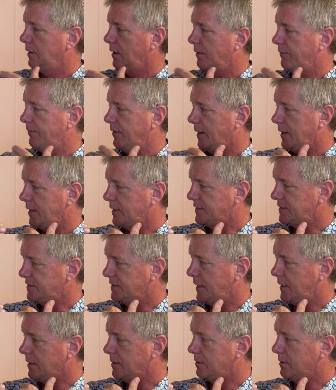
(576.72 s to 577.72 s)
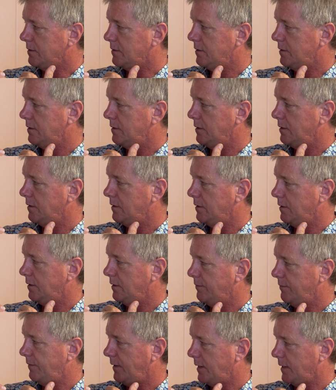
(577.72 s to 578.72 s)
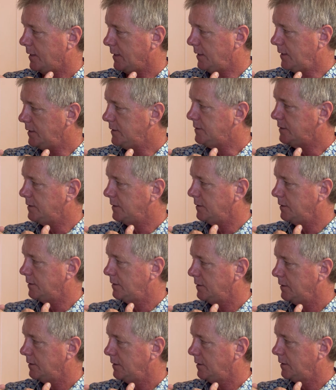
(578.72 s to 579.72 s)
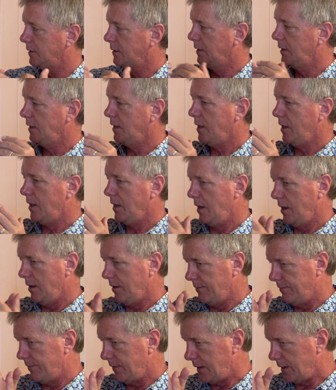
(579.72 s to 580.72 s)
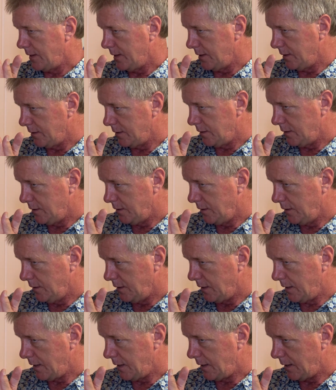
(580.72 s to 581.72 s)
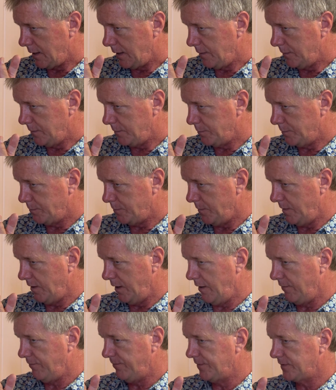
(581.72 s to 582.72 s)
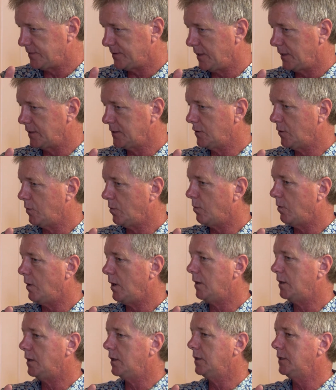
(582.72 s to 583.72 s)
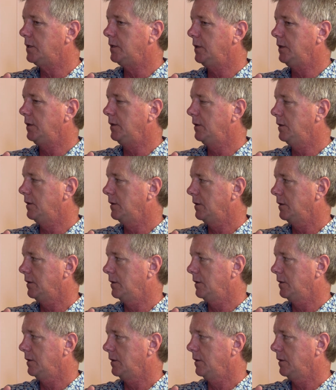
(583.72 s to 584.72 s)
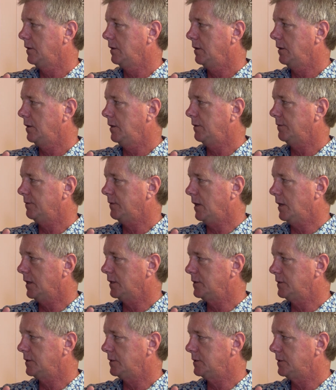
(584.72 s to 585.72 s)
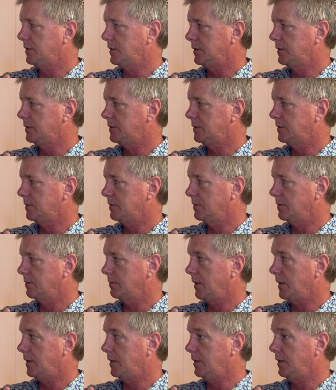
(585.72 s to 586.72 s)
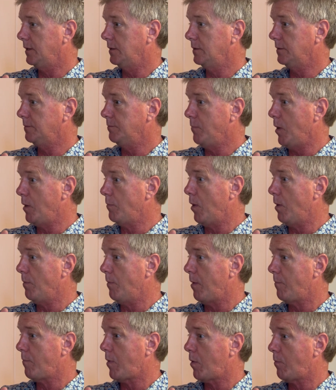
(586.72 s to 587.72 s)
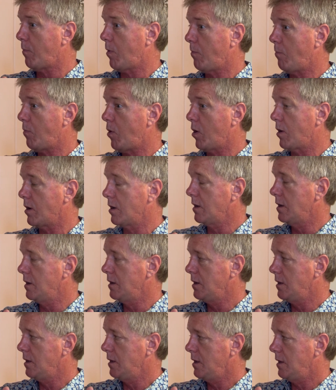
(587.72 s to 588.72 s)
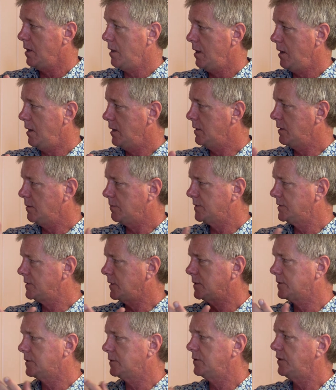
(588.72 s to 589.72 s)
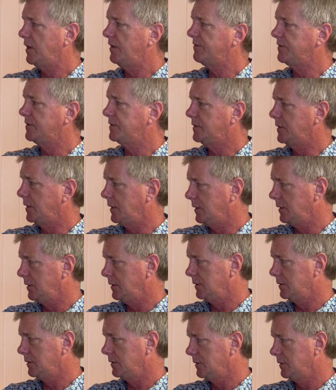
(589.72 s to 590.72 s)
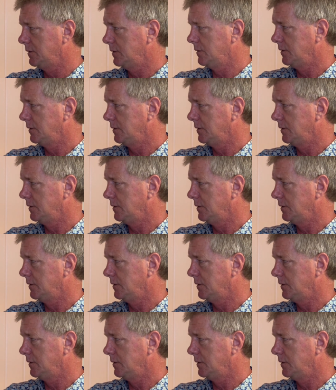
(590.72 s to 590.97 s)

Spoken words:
of how to settle, of how to listen, of how to emphasize quality of consciousness rather than more. And the results are devastating. Yeah.